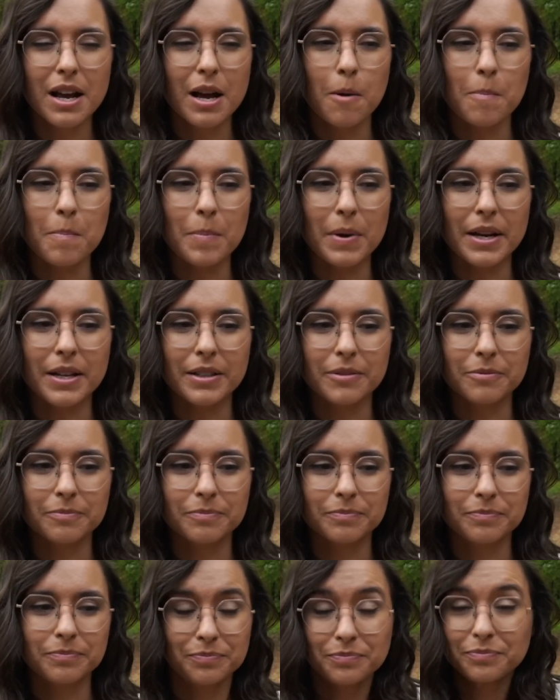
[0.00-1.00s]
but
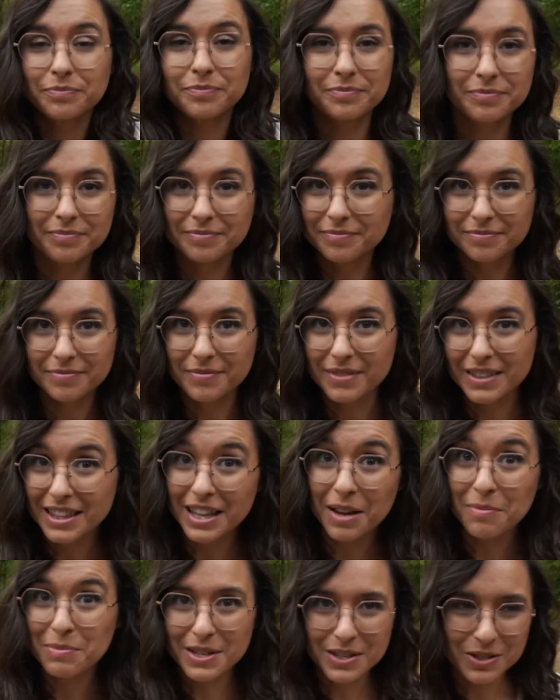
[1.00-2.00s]

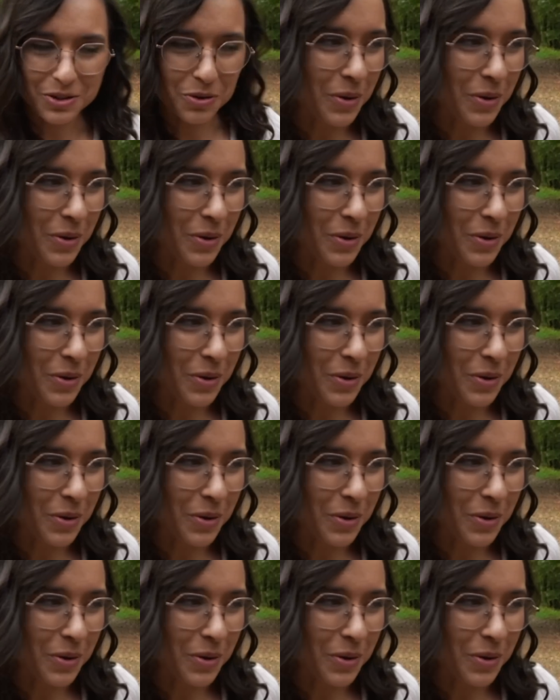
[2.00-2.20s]
them's is the